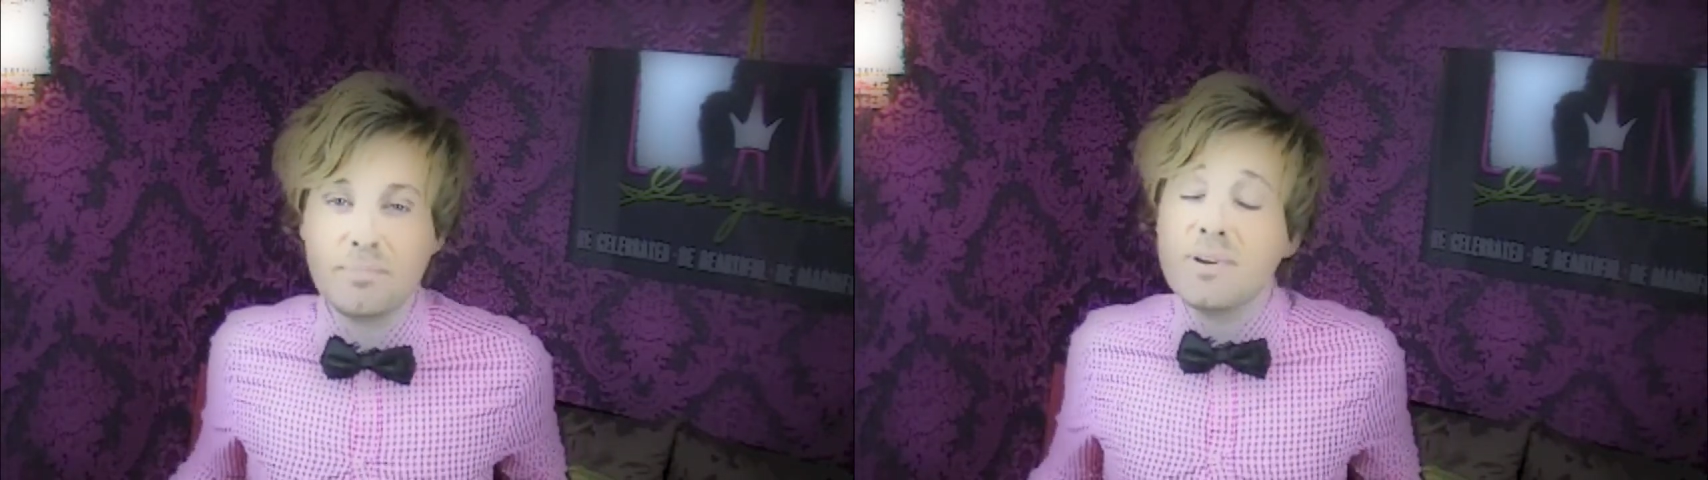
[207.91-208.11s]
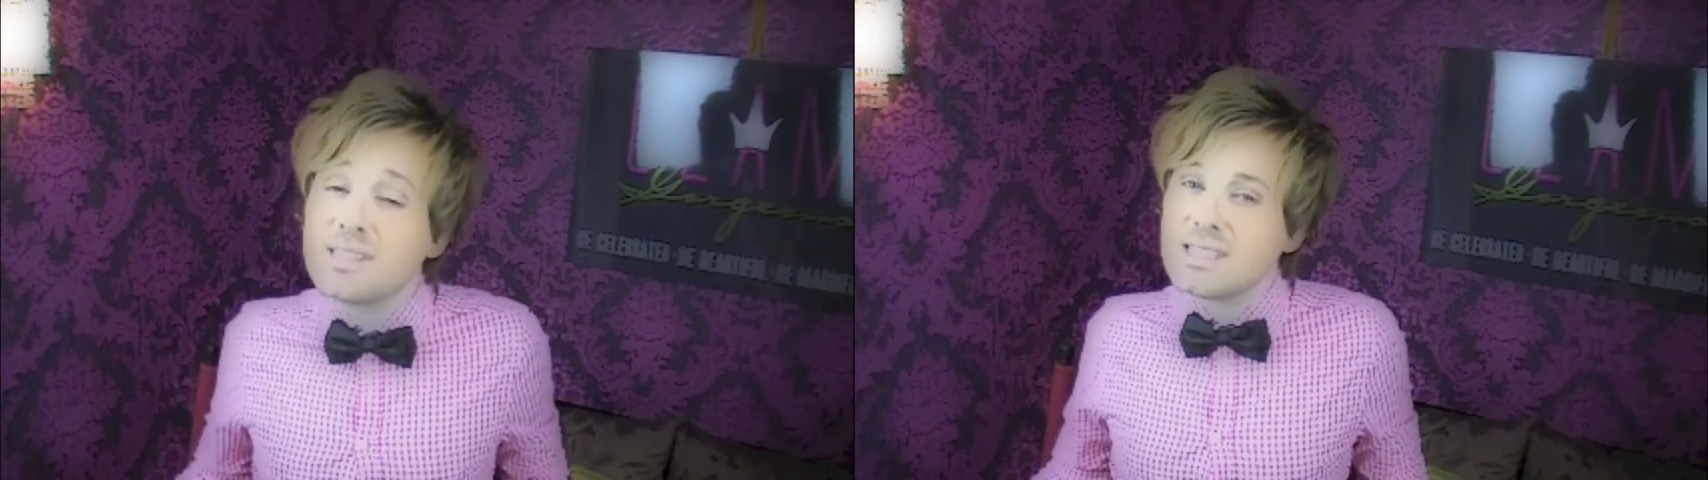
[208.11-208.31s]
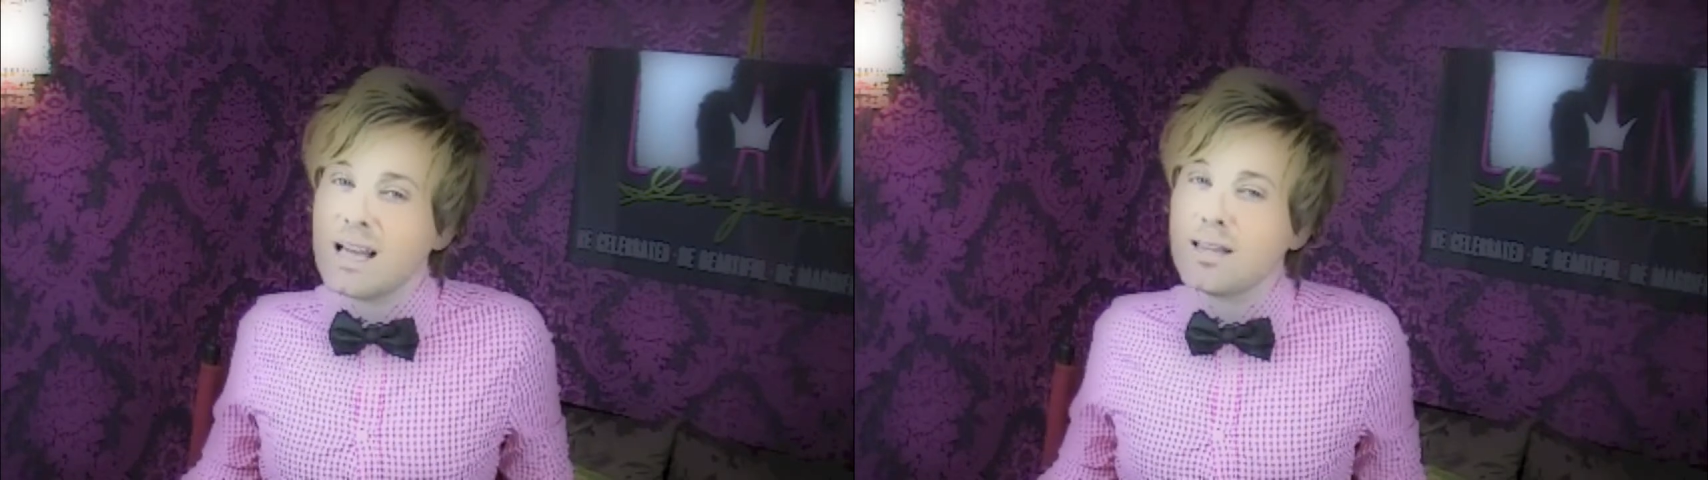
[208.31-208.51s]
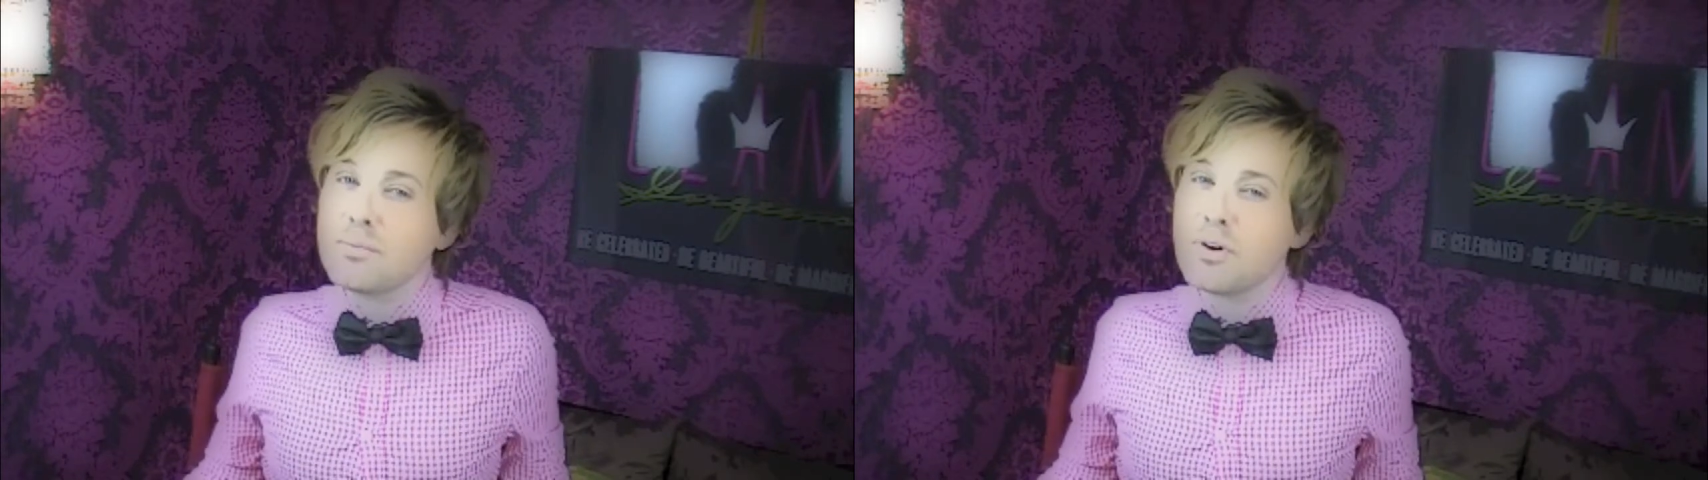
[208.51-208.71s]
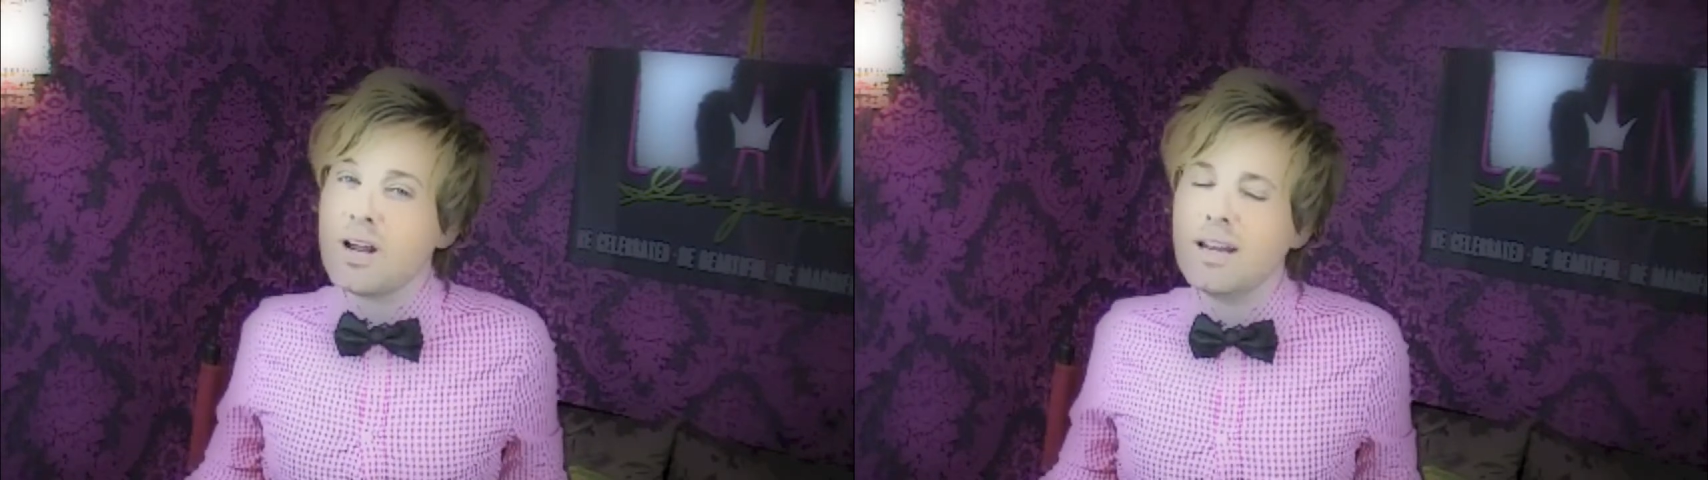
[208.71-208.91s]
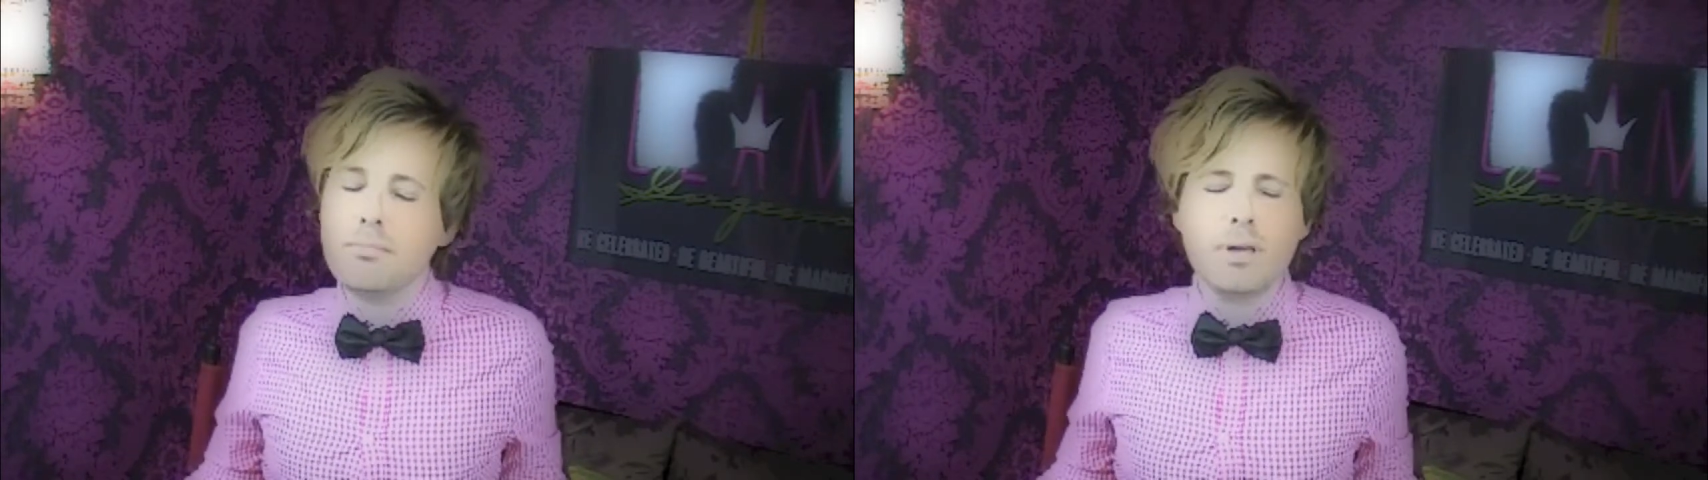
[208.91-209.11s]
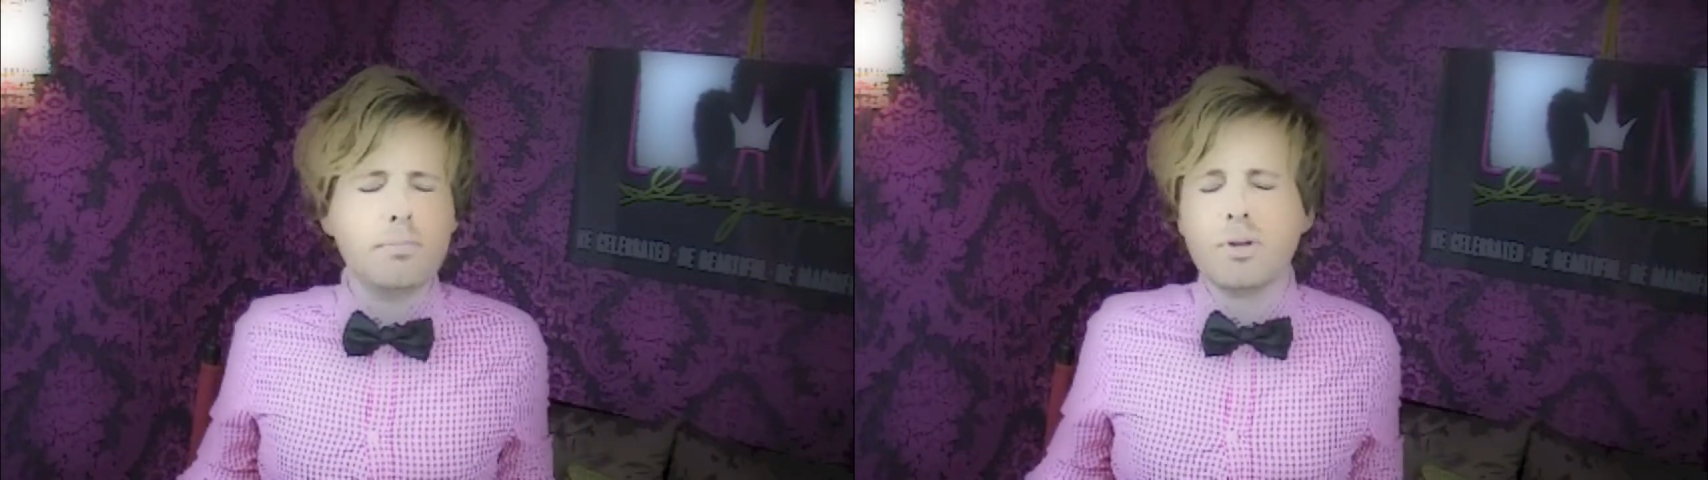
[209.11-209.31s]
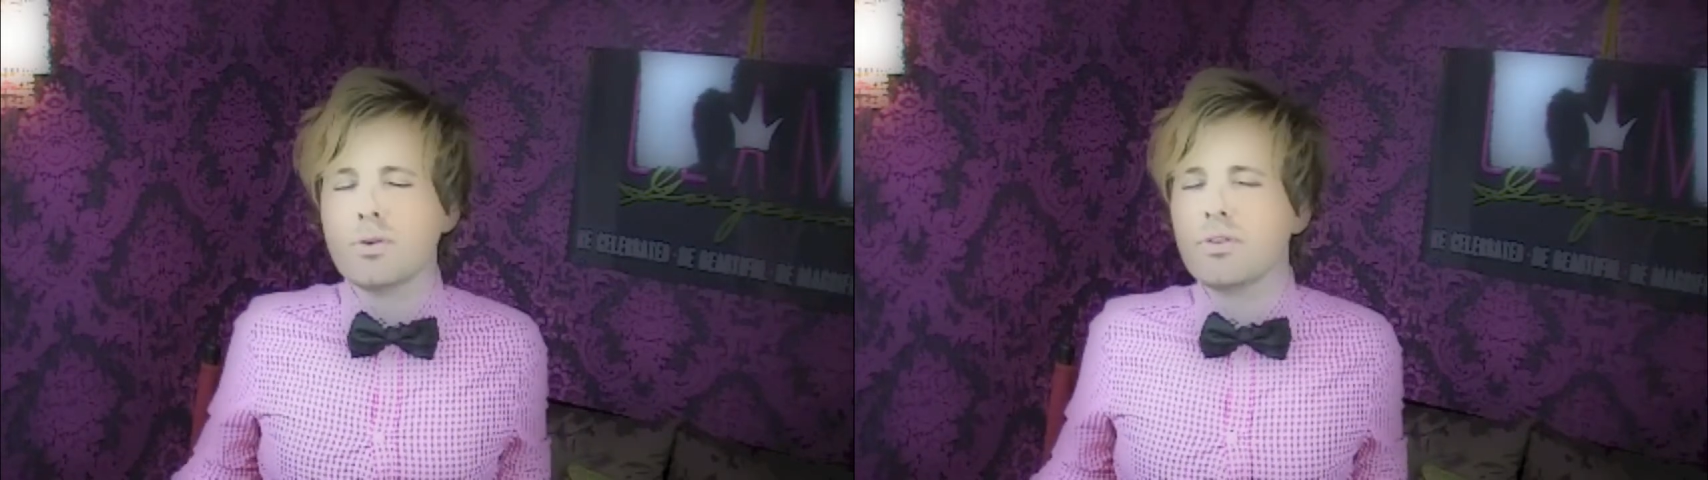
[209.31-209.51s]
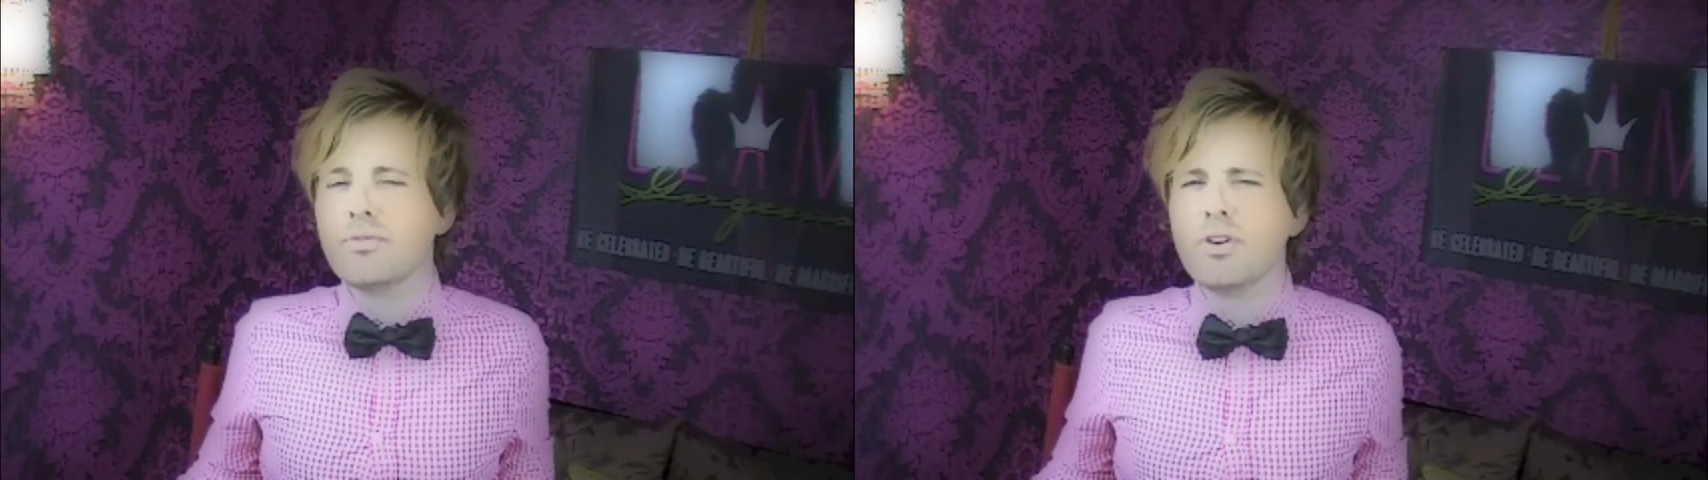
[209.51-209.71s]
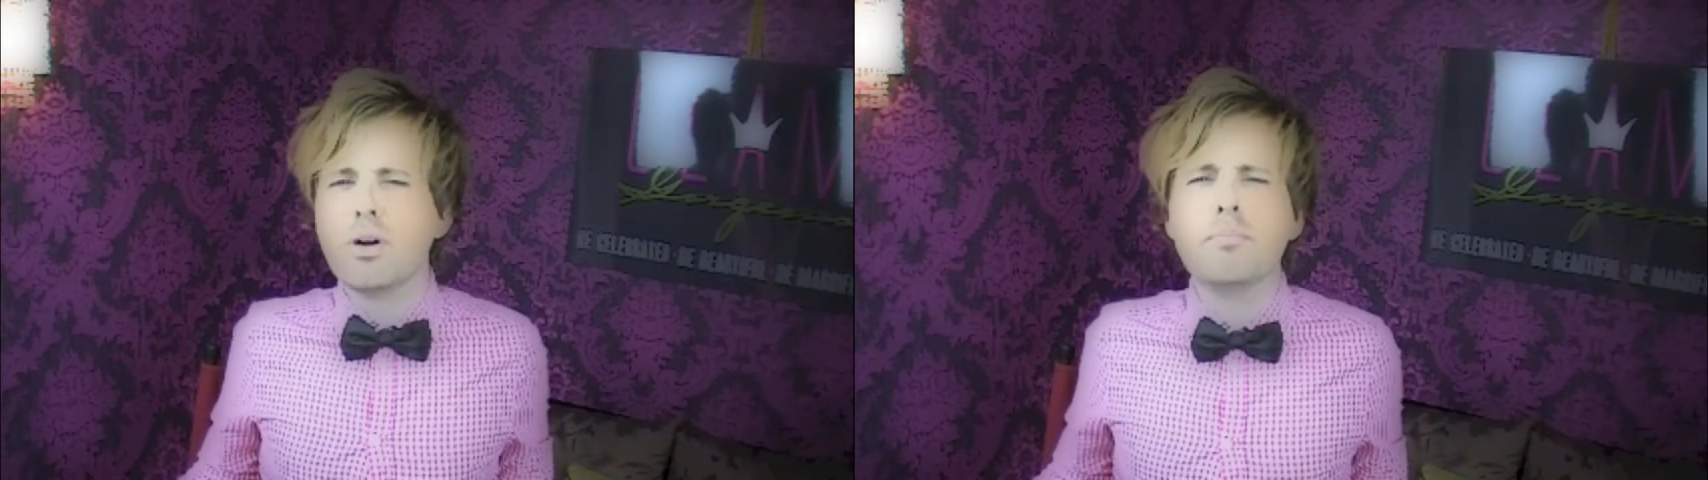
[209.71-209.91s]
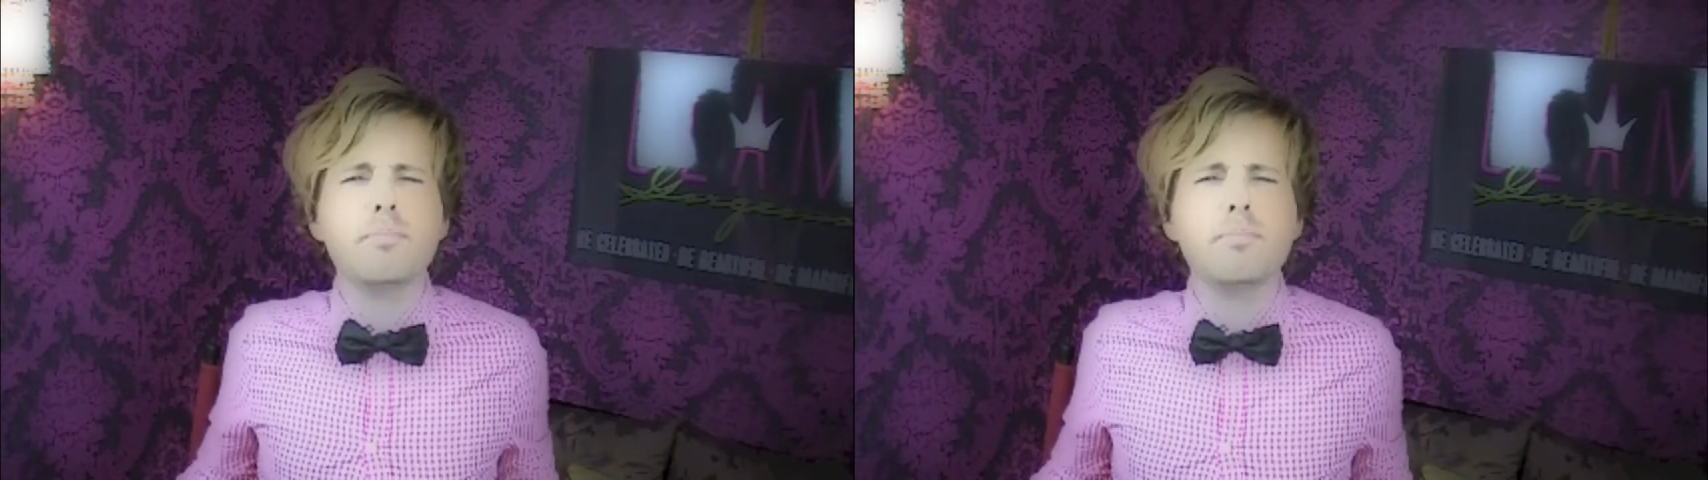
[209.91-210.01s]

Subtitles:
be celebrated, be beautiful,